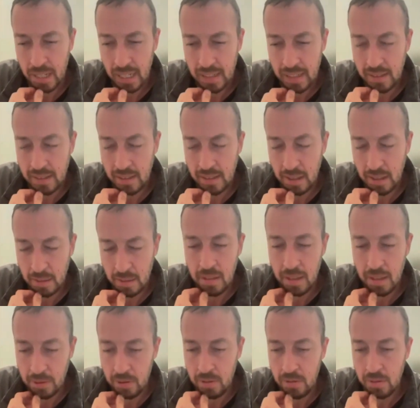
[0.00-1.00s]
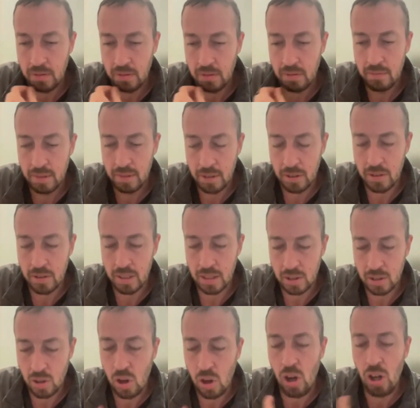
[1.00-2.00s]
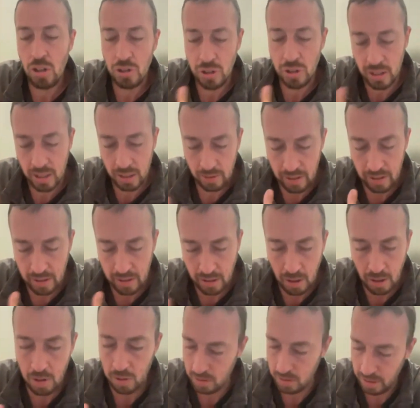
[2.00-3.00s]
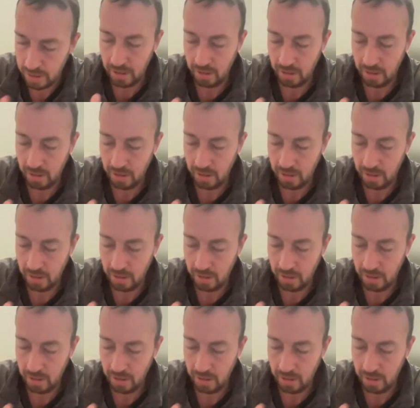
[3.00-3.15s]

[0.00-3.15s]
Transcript: At some level, there's this cautionary note